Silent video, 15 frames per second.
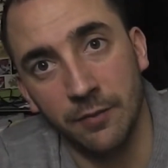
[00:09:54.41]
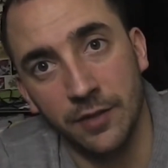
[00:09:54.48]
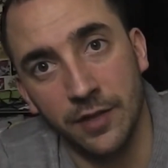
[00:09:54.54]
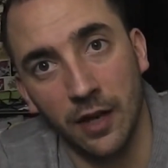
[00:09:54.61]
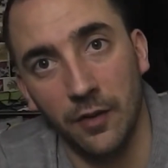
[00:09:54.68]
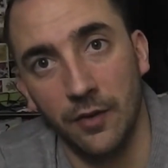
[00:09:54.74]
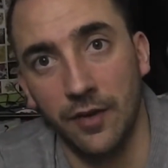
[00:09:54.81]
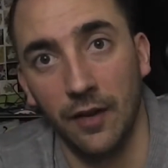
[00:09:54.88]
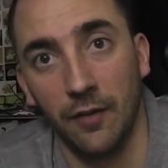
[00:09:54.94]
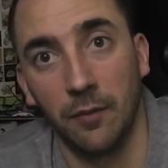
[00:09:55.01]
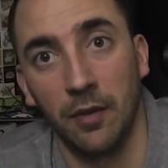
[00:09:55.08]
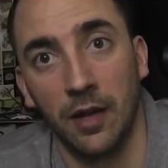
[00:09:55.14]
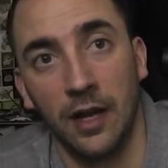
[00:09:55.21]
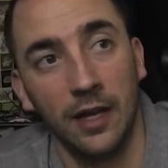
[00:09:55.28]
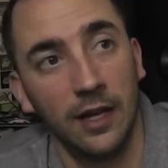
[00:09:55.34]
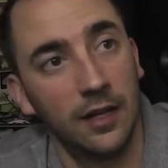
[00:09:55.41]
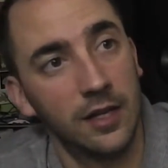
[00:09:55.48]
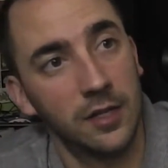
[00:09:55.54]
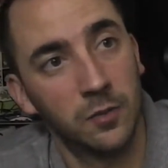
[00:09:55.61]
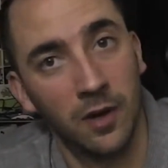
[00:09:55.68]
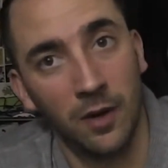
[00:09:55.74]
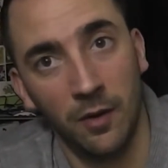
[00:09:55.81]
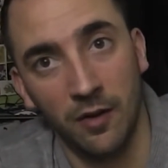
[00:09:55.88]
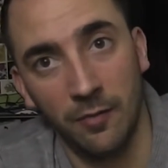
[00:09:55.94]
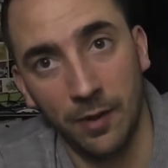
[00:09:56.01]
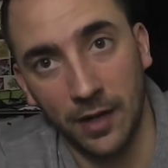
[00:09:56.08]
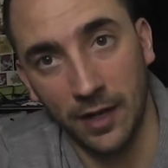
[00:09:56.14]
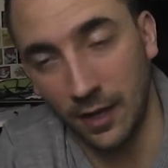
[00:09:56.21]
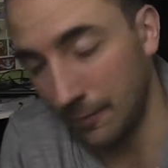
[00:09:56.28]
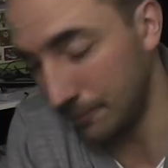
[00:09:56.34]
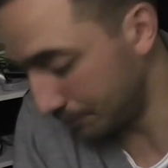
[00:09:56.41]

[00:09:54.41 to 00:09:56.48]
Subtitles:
So if you haven't played it, it's well worth picking up.